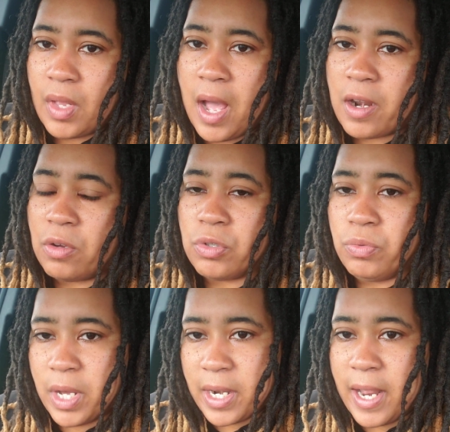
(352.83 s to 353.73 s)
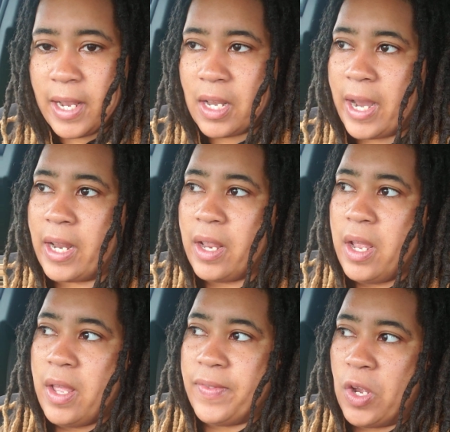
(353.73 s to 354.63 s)
I don't do none of that. Like,
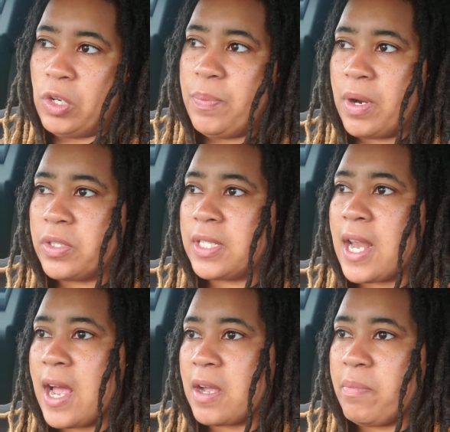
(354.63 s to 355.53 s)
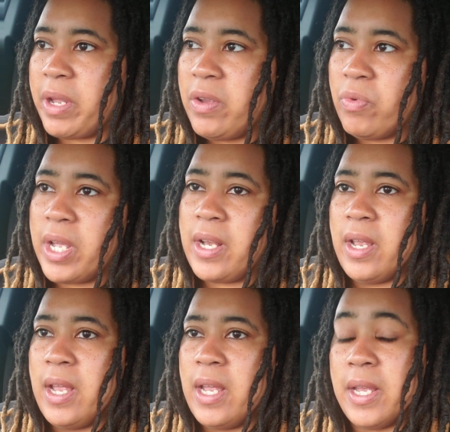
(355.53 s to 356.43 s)
the only person I compete with
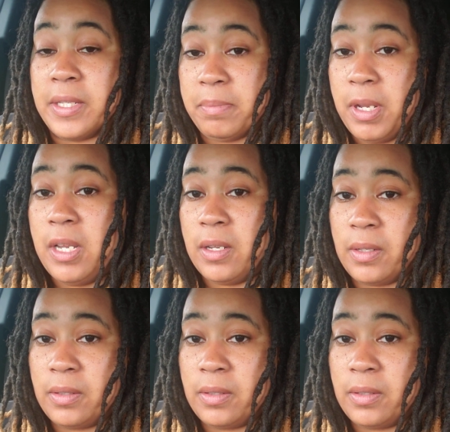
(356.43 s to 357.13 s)
is me.